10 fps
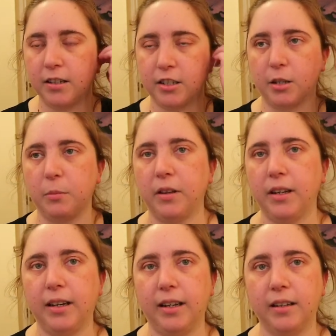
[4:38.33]
some of
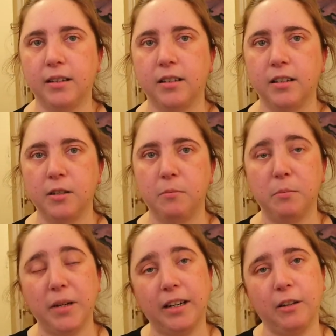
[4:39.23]
the
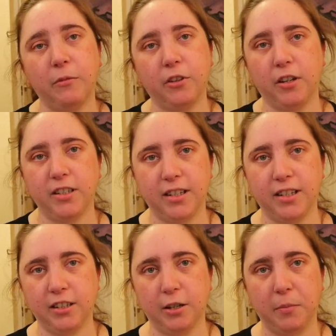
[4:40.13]
medium-sized
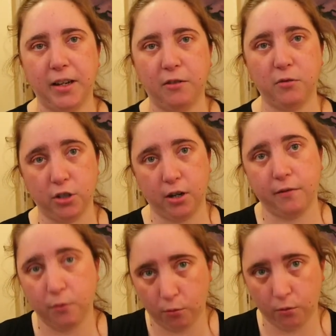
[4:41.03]
things I make, which are
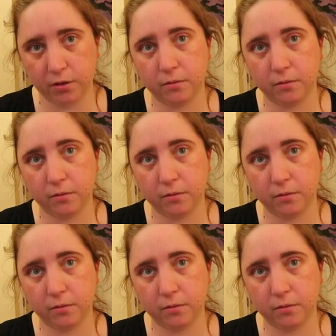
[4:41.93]
for